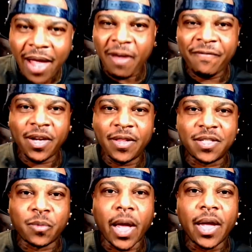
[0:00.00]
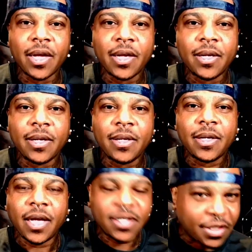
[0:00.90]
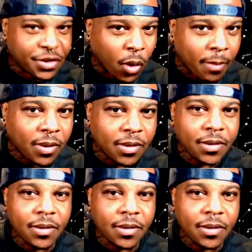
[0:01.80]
am I feeling this way? Is this normal?